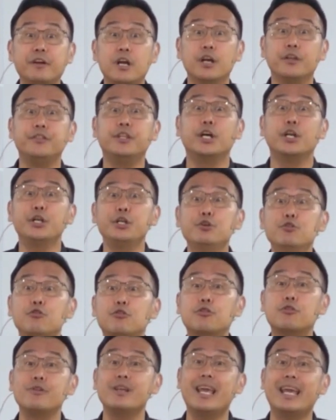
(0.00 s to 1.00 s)
the new
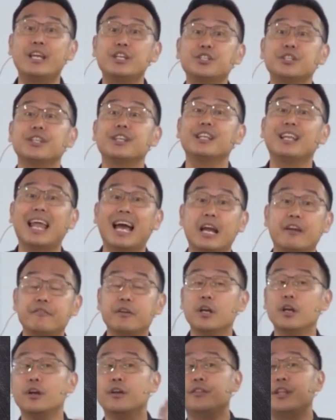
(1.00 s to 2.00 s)
creation life
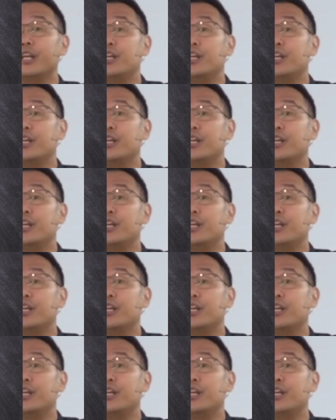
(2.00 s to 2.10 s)
that